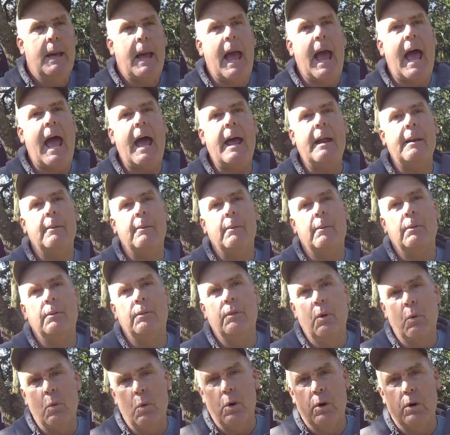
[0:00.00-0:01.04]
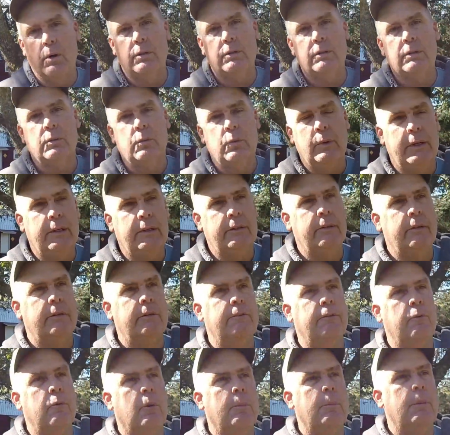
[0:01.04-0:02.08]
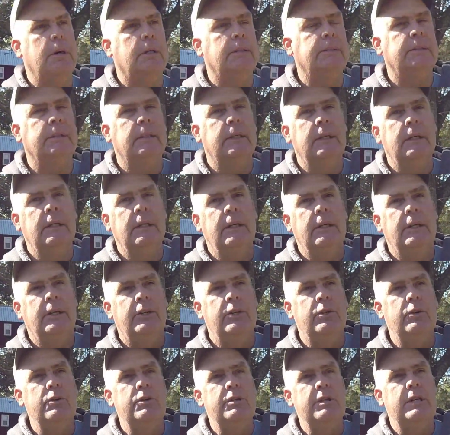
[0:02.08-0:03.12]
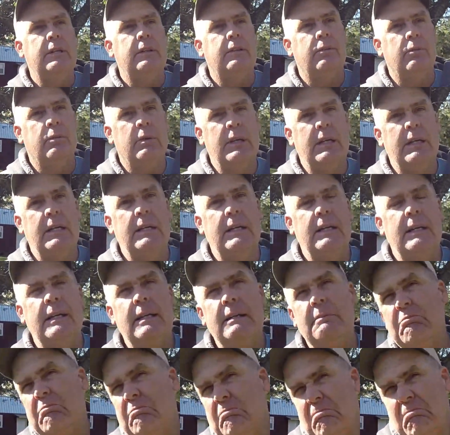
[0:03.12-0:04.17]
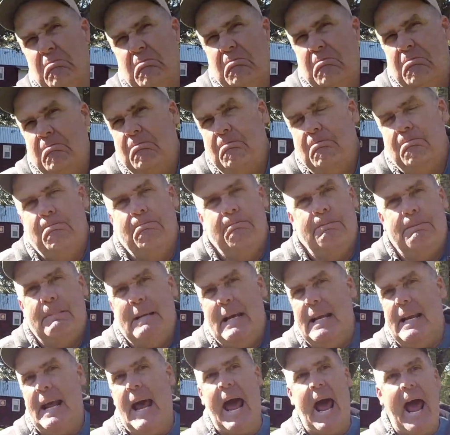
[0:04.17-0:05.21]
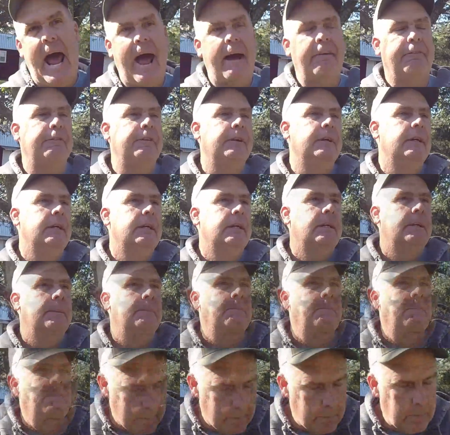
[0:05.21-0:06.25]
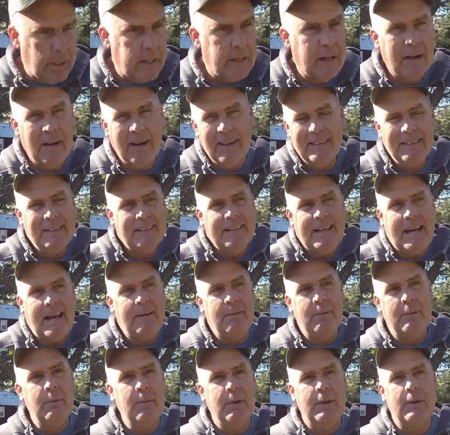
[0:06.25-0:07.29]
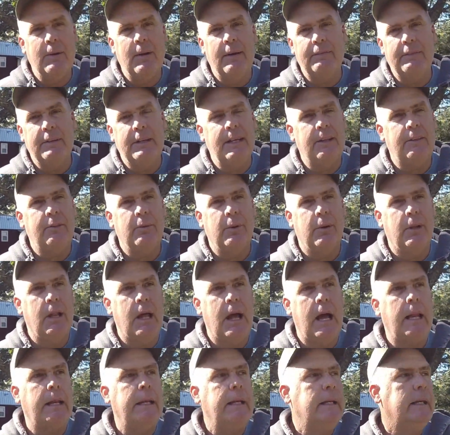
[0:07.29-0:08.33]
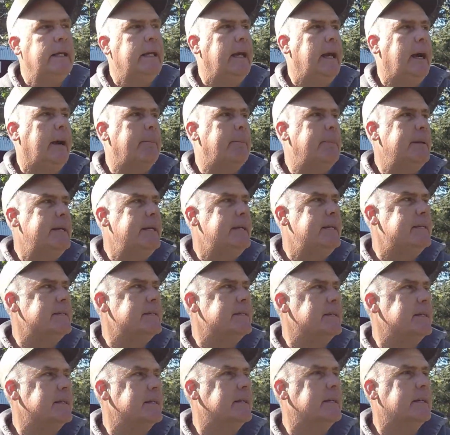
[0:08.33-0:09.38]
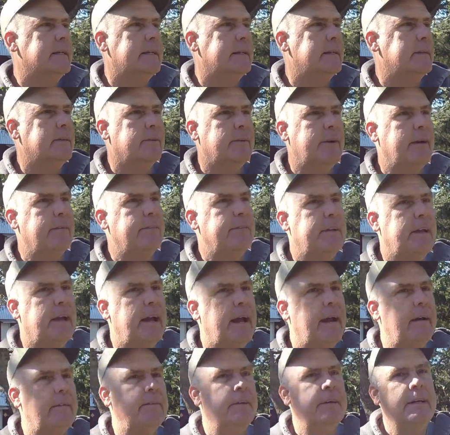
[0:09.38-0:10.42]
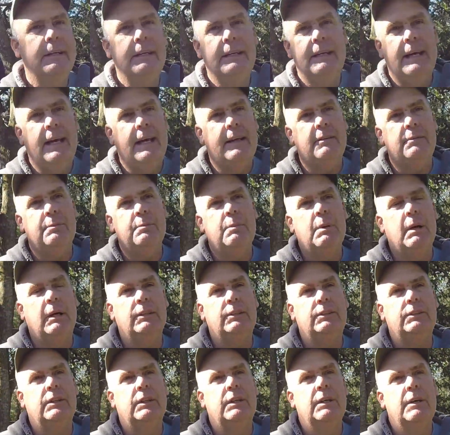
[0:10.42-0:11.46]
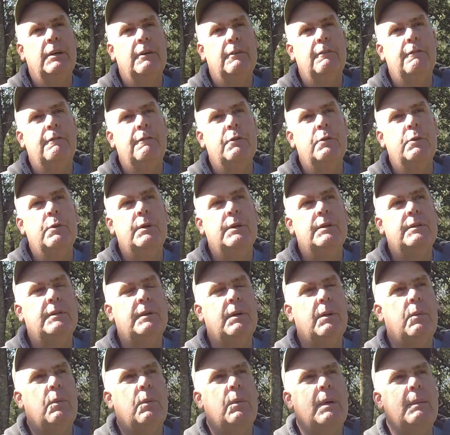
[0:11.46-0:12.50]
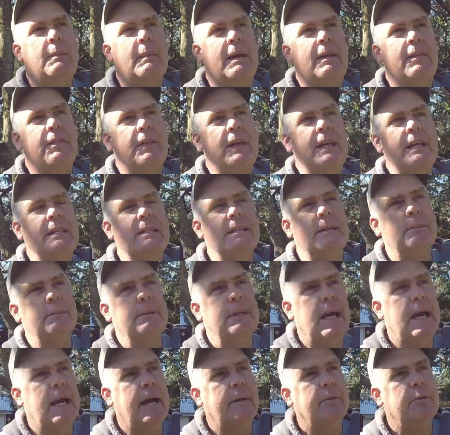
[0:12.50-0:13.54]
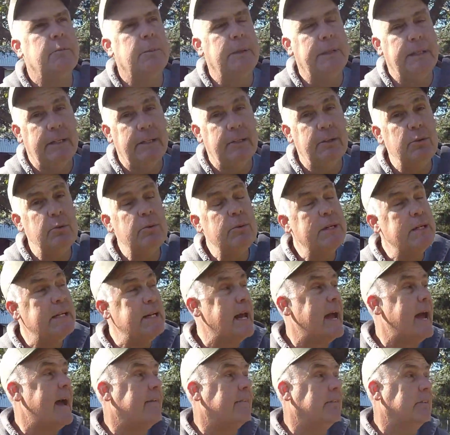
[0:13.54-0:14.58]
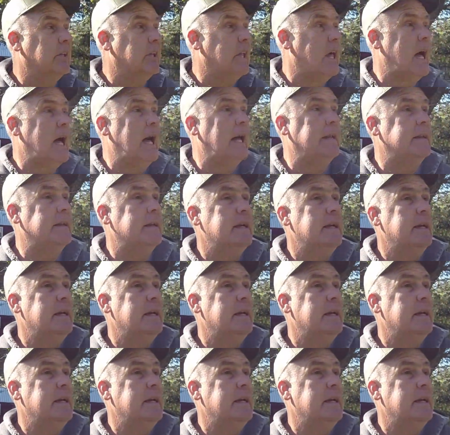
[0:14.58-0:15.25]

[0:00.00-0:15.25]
at the worst, winter 4 months, usually 3.5. But other than that, we really don't have to get through a lot. Our bees don't have to have as much food as we may think sometimes, but they do need to have a lot